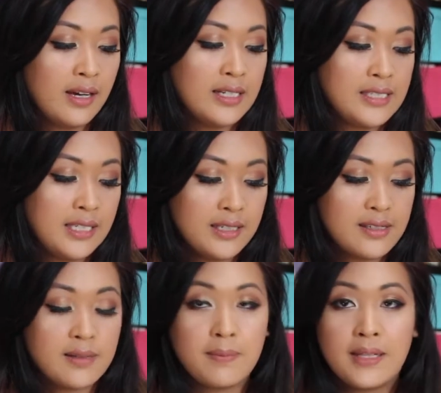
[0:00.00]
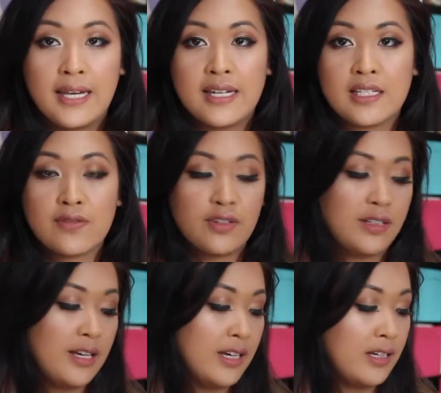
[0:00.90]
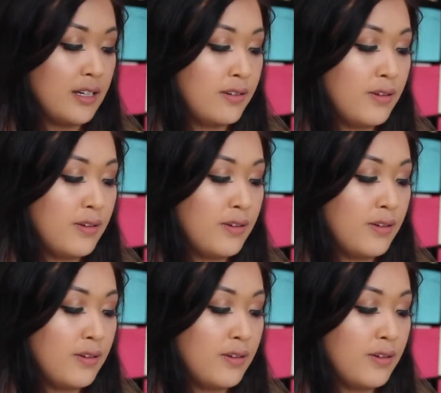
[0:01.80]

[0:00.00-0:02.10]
ideas and plans for like